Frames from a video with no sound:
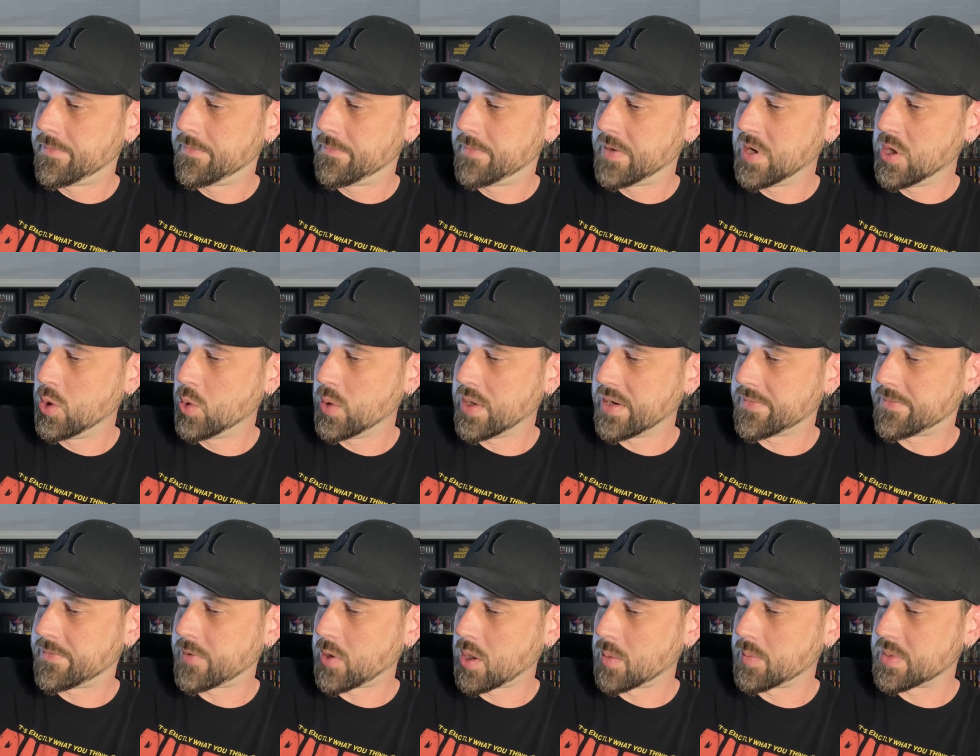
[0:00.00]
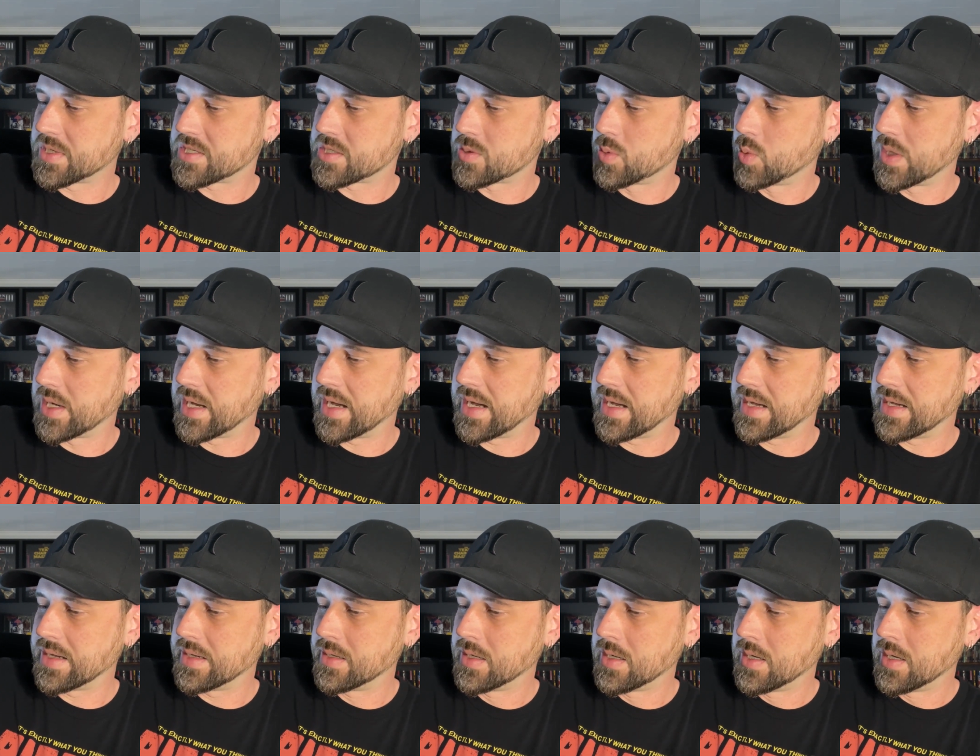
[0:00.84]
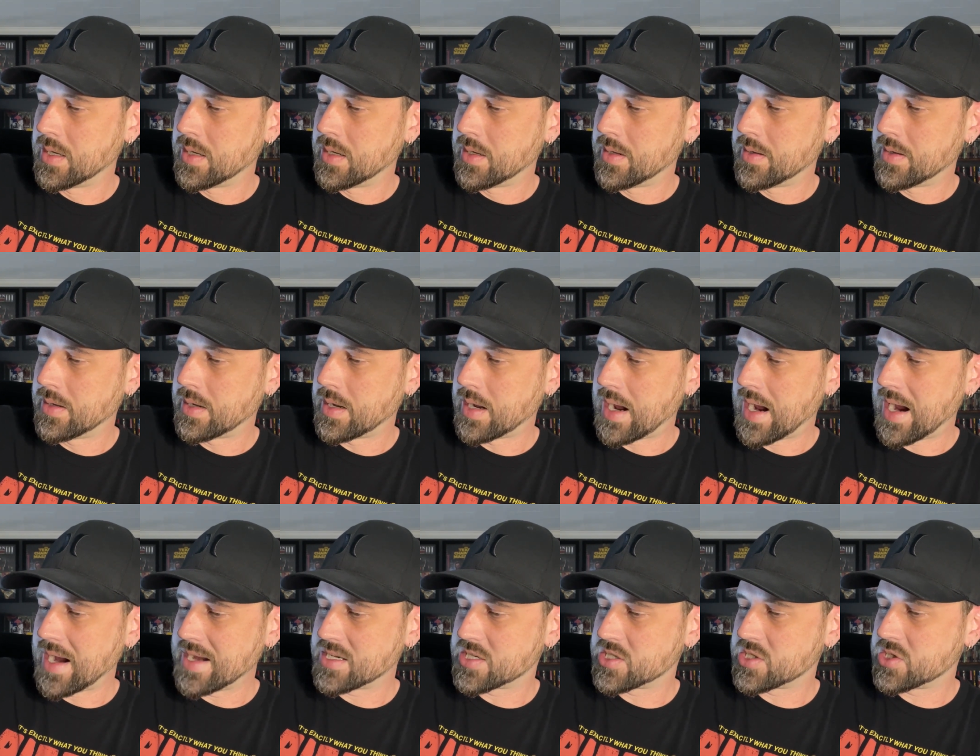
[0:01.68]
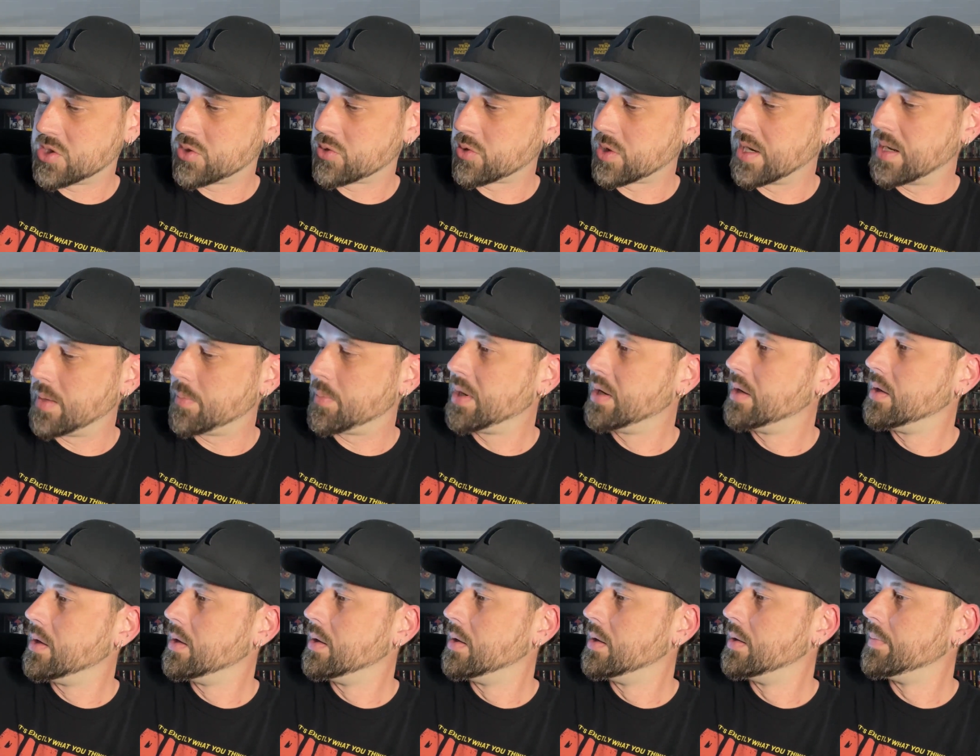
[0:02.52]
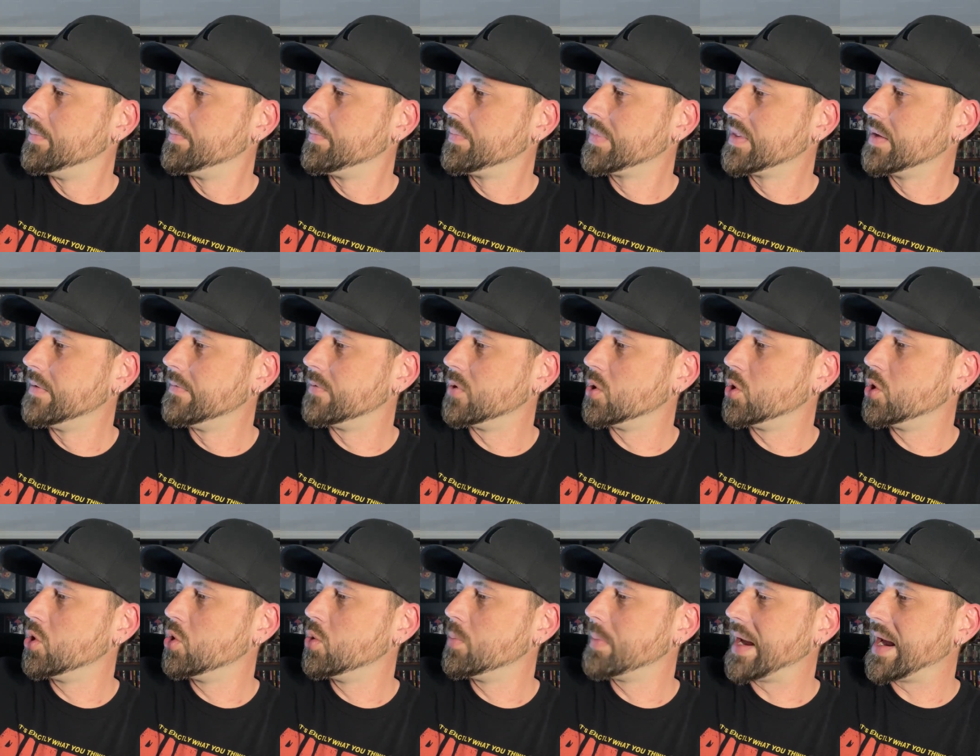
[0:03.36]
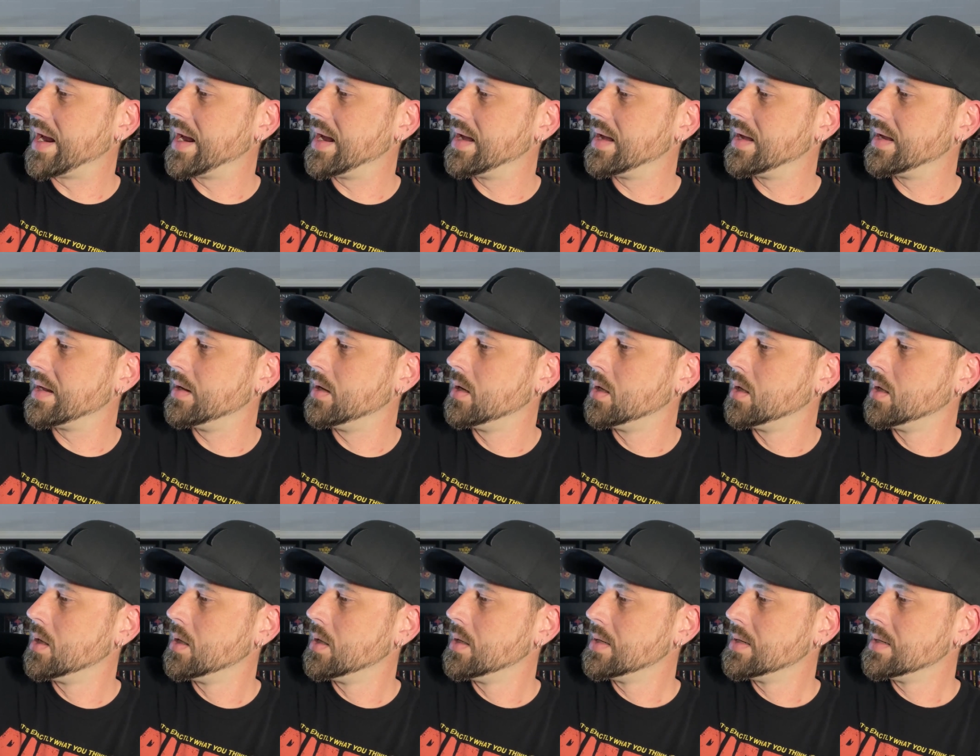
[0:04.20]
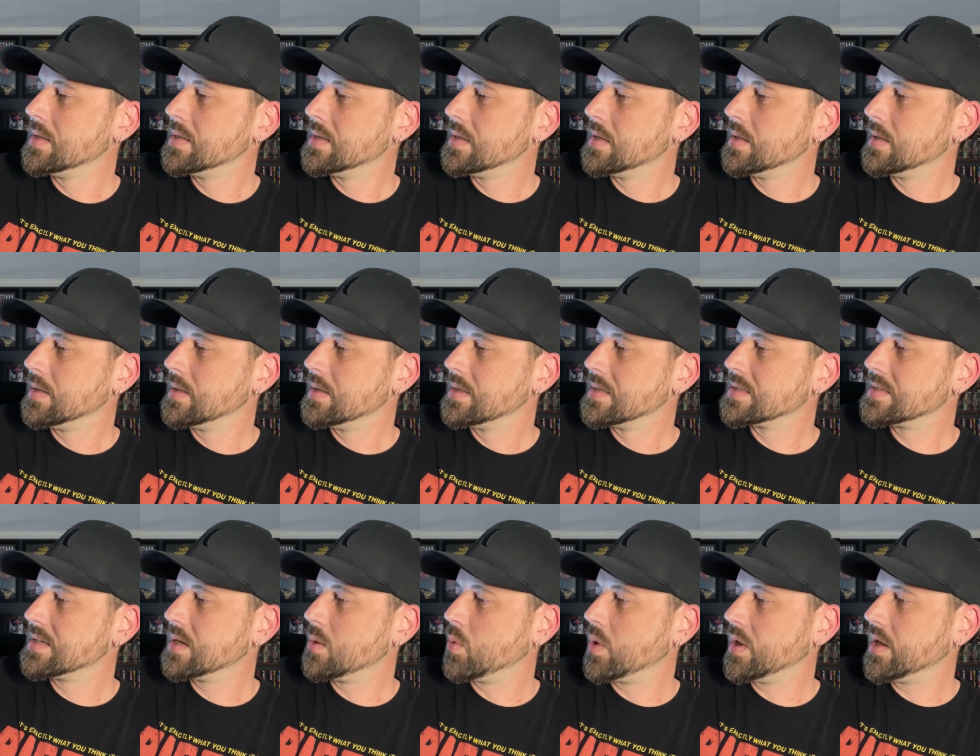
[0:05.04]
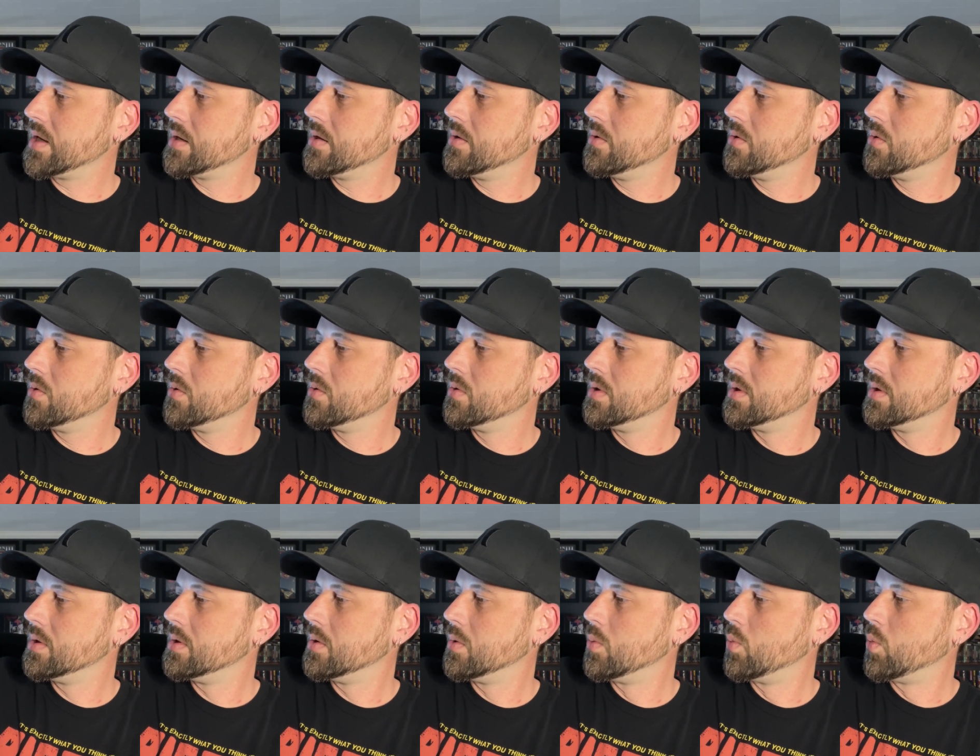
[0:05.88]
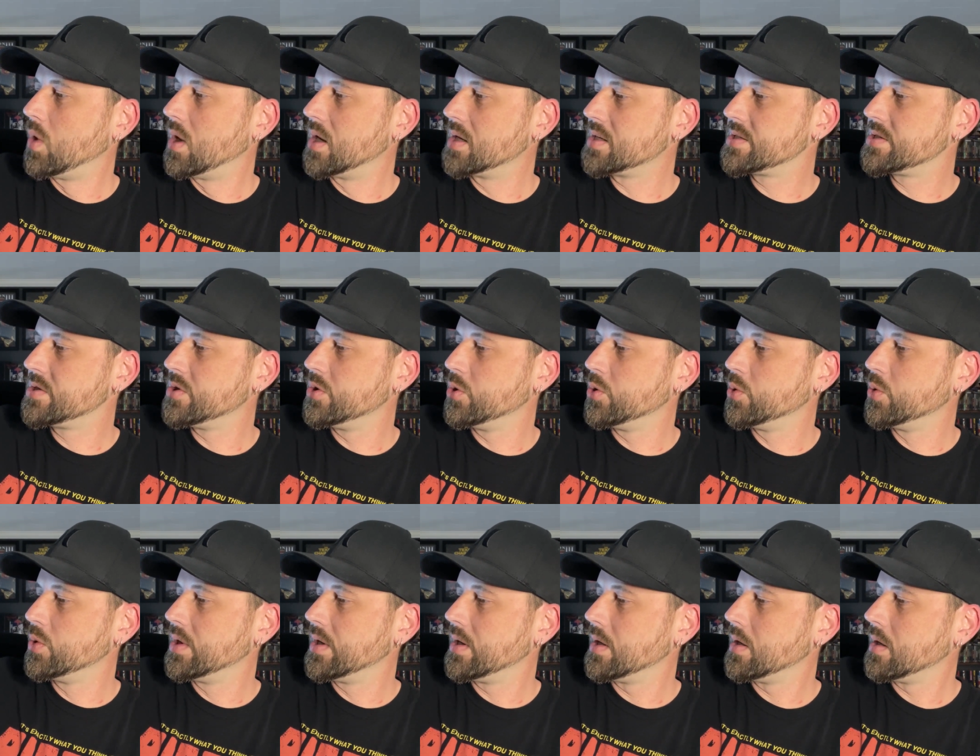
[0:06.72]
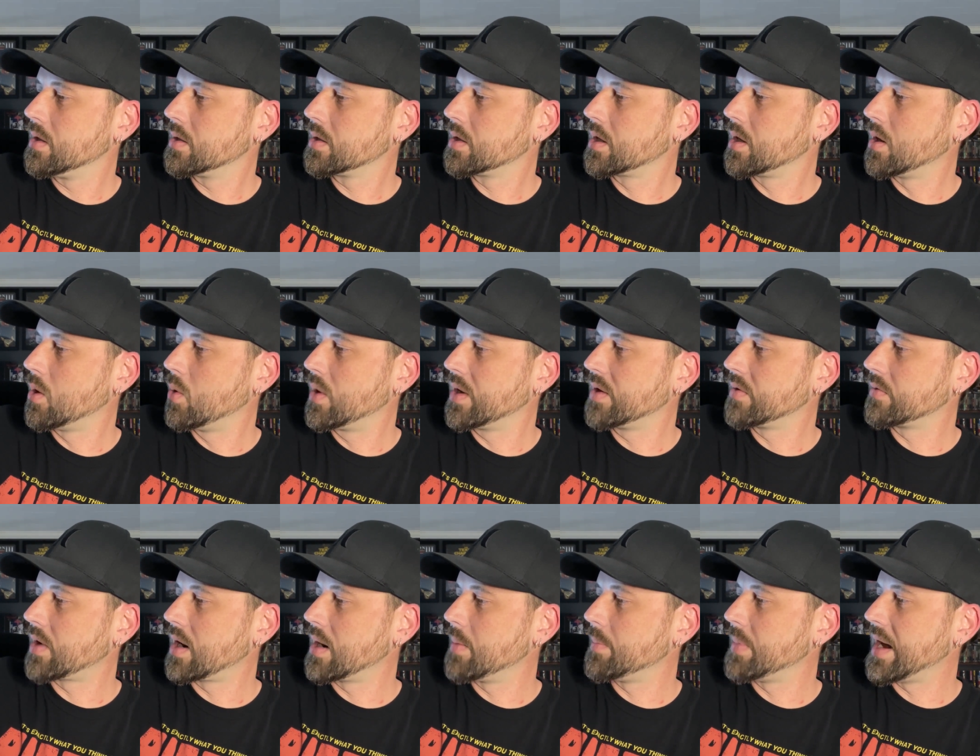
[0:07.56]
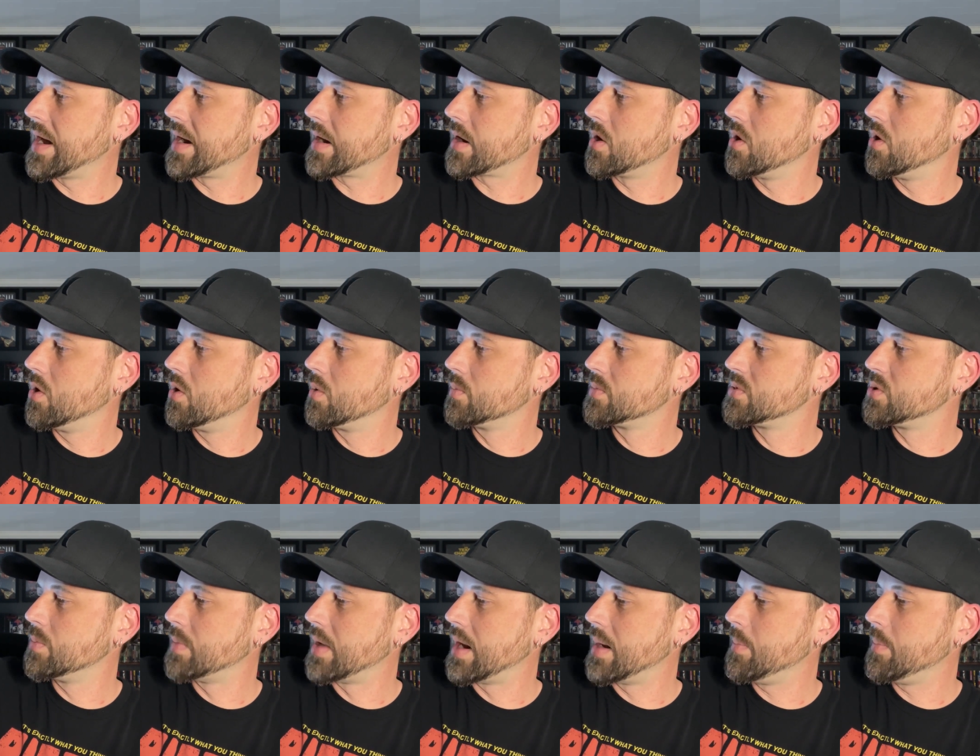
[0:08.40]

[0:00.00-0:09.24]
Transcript: Few and Far Between, Ice Strip, Voodoo Man, See What You Want to, Going Right Back Home to My